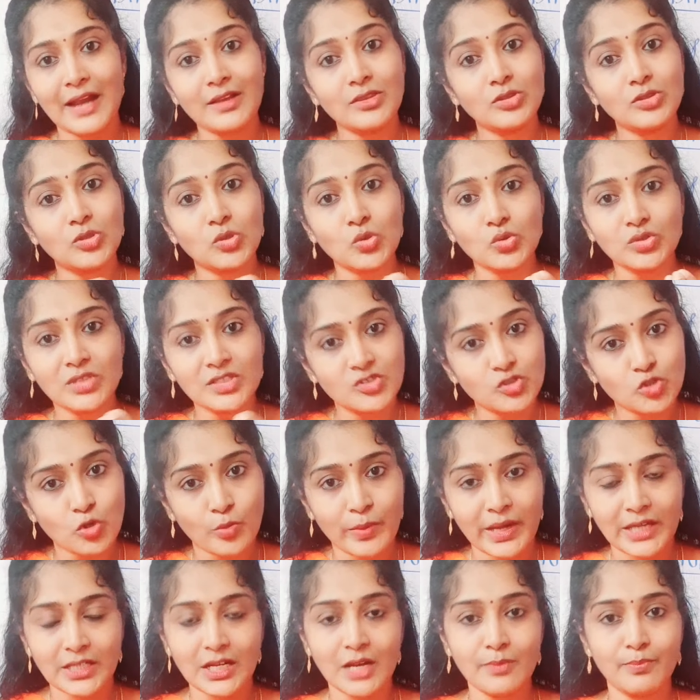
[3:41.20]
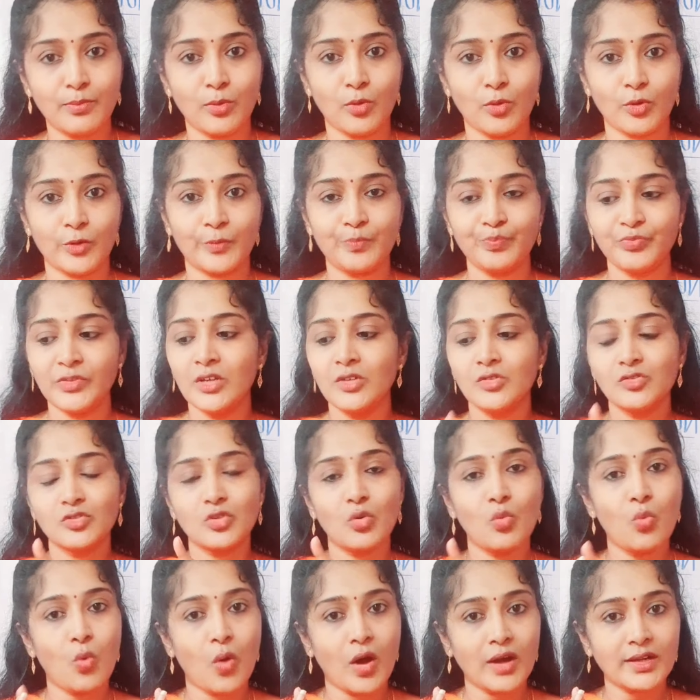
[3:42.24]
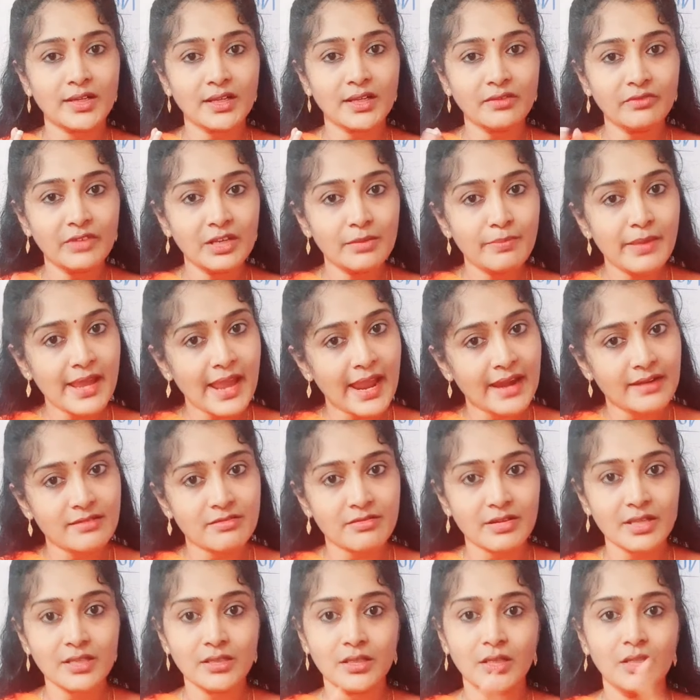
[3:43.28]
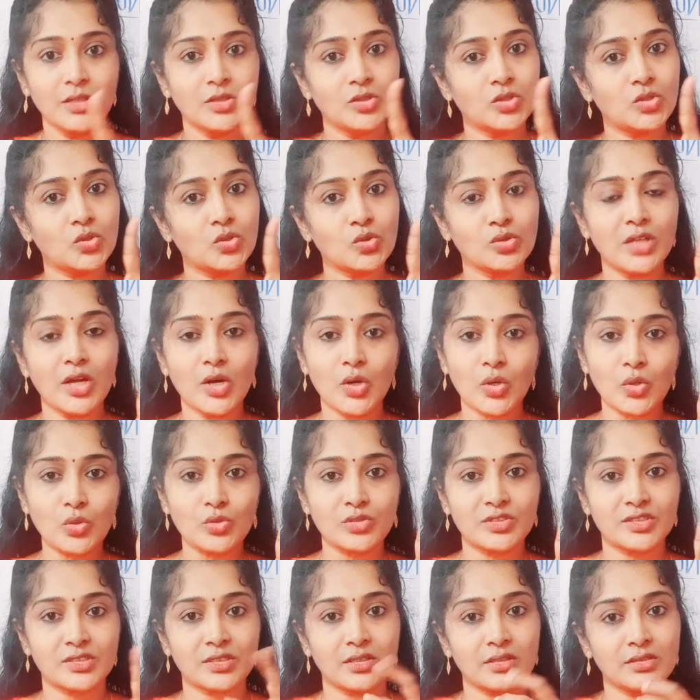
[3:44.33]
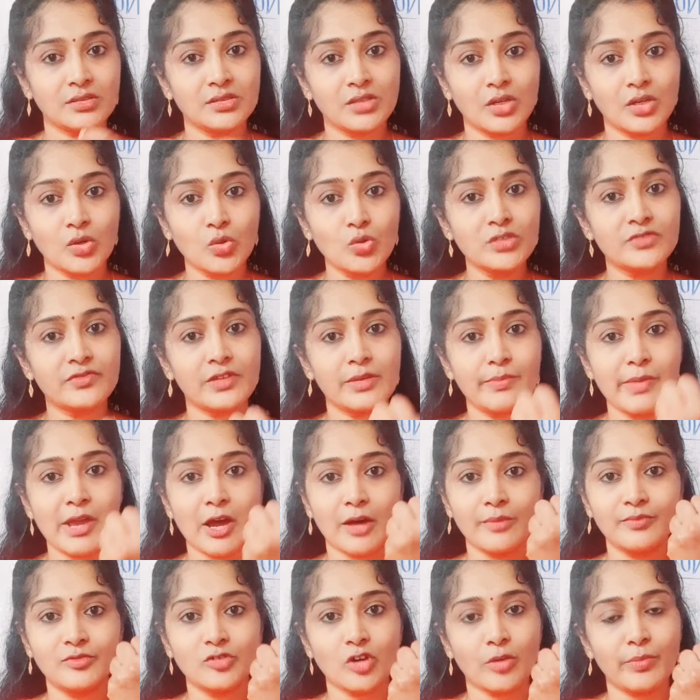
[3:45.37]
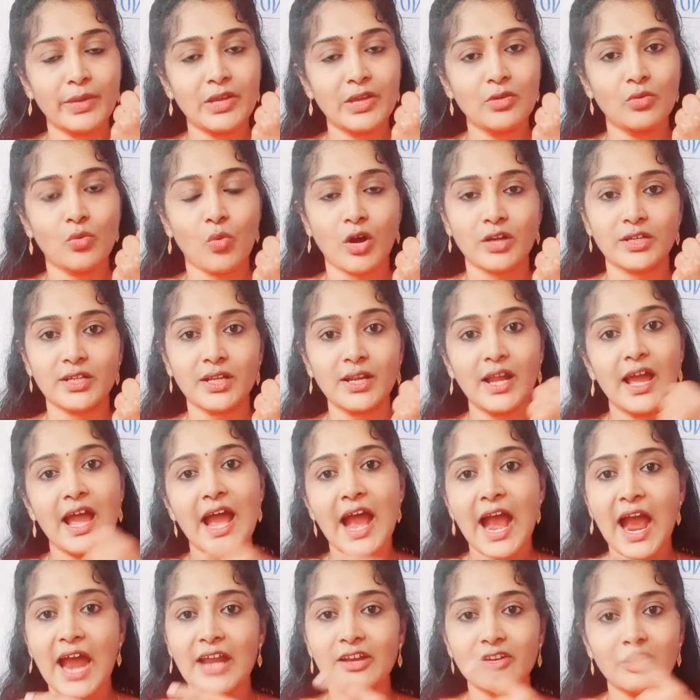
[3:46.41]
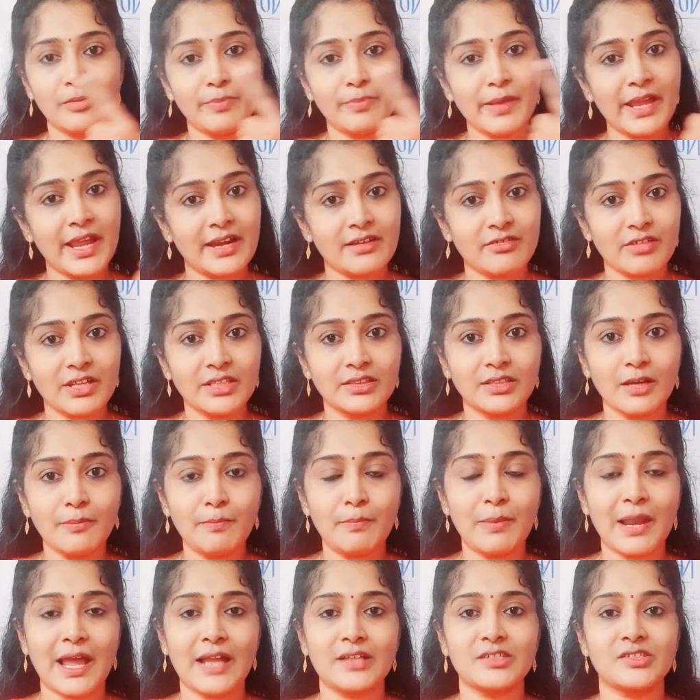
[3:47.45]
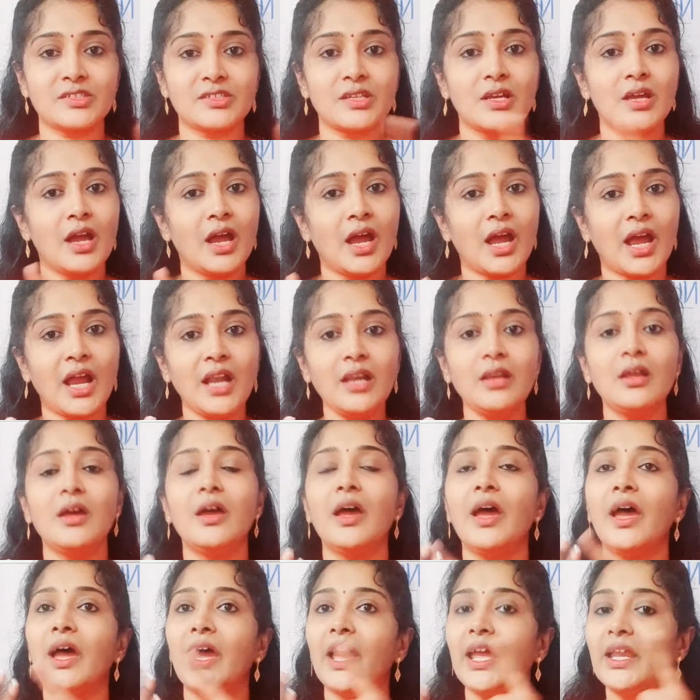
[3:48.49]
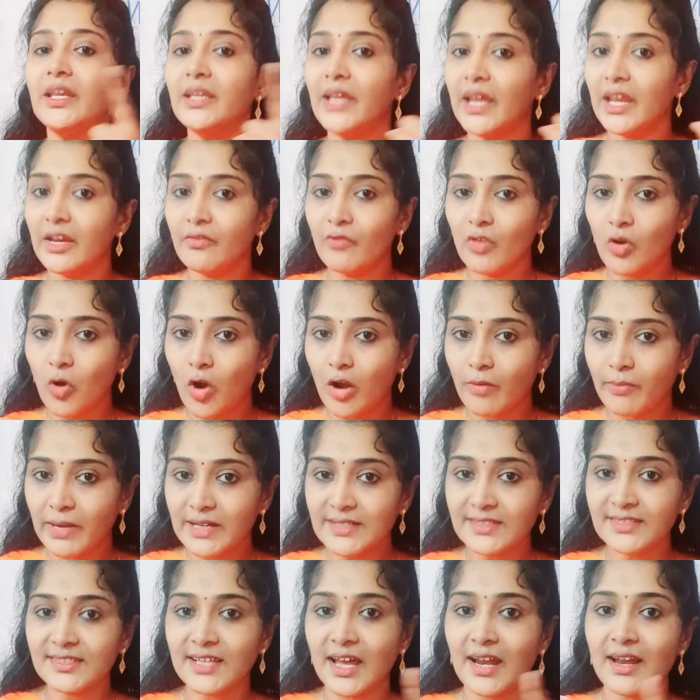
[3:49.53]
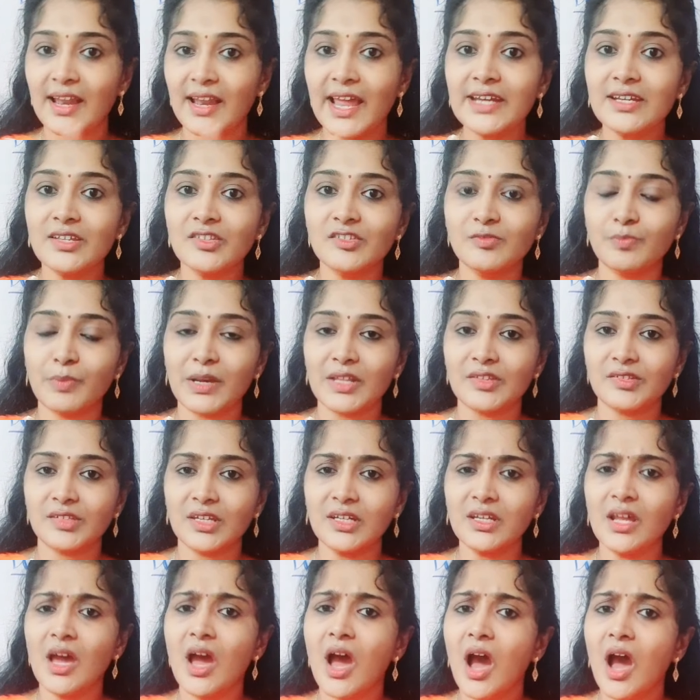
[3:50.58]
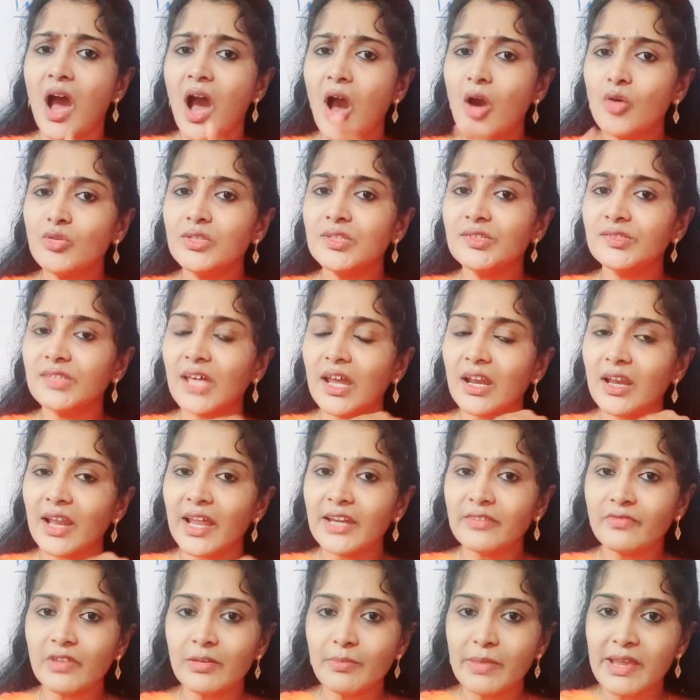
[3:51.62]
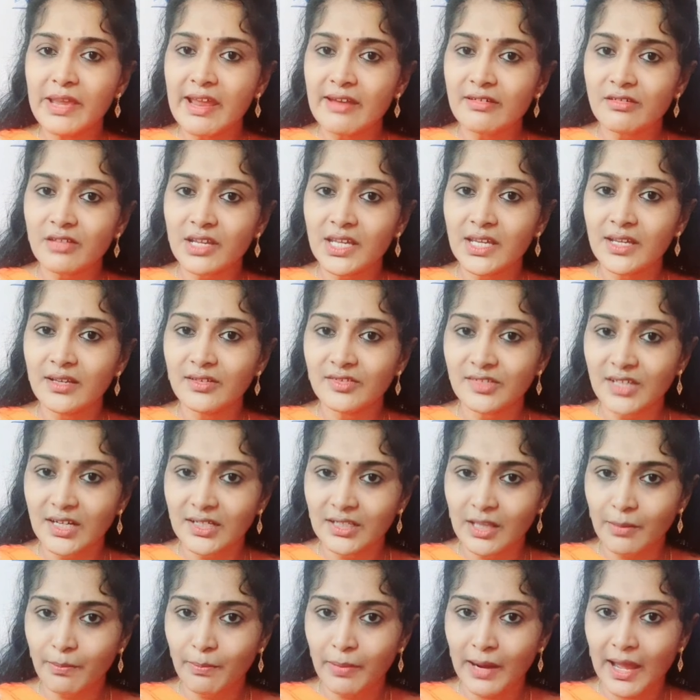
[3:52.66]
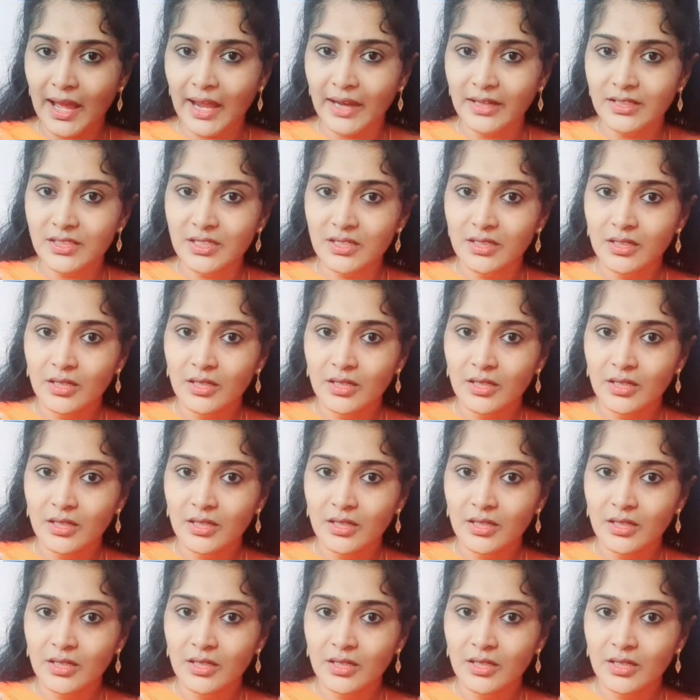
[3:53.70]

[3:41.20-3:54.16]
through the stomatal pore. So water will be entering through the roots. The roots will be absorbing water and will be entering the plants. And in environment, sunlight is present. How the sunlight will be entering inside the plant?